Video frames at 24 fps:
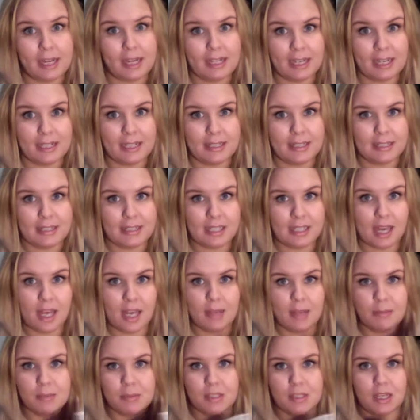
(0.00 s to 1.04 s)
eyes at
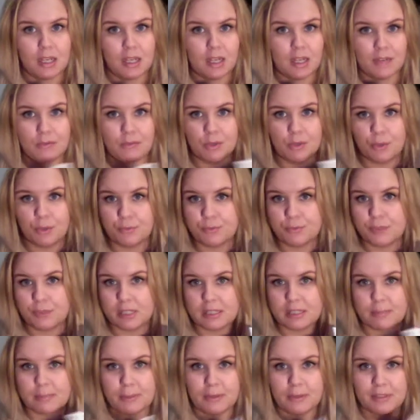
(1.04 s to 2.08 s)
times, and I've not
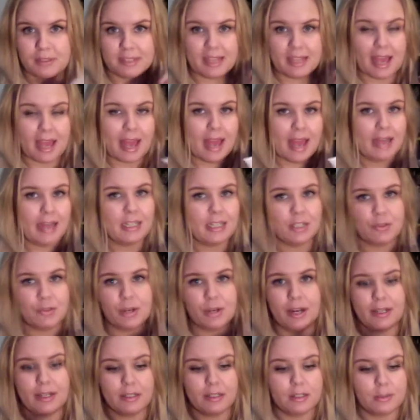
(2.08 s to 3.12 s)
experienced any
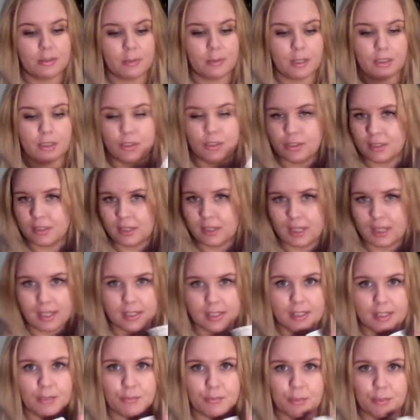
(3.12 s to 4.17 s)
dryness while using
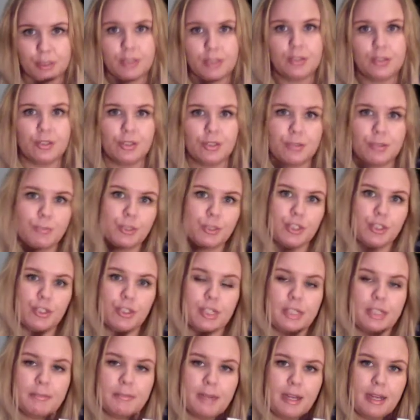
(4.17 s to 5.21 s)
this. It really does
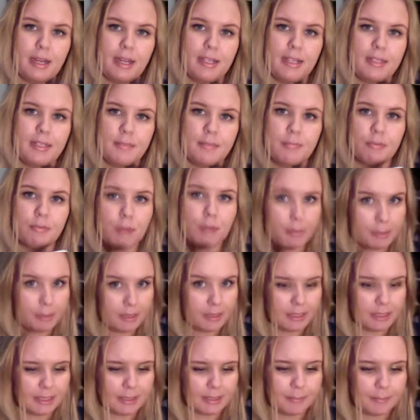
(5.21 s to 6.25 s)
moisturise my eyes
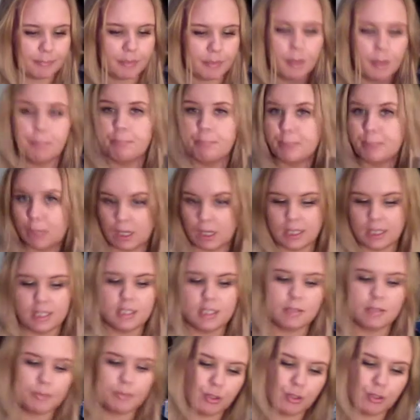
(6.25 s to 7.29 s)
properly. But it's
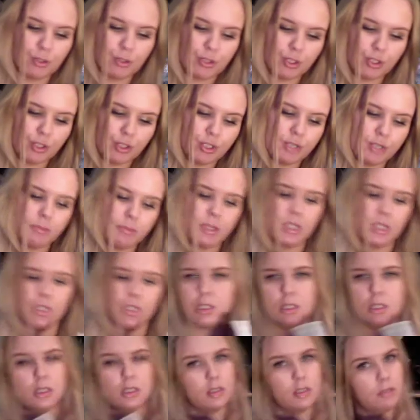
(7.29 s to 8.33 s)
supposed to diminish
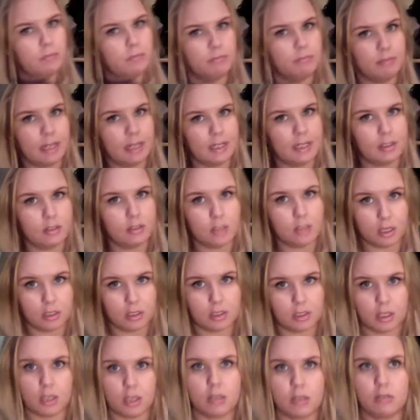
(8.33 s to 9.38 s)
dark
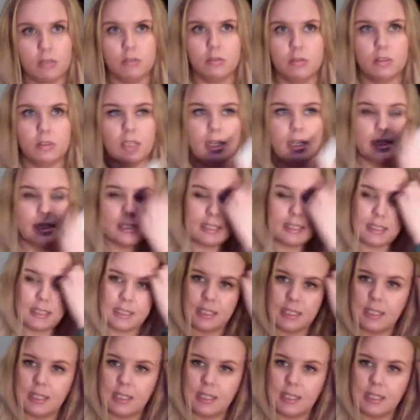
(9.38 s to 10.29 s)
circles, and it's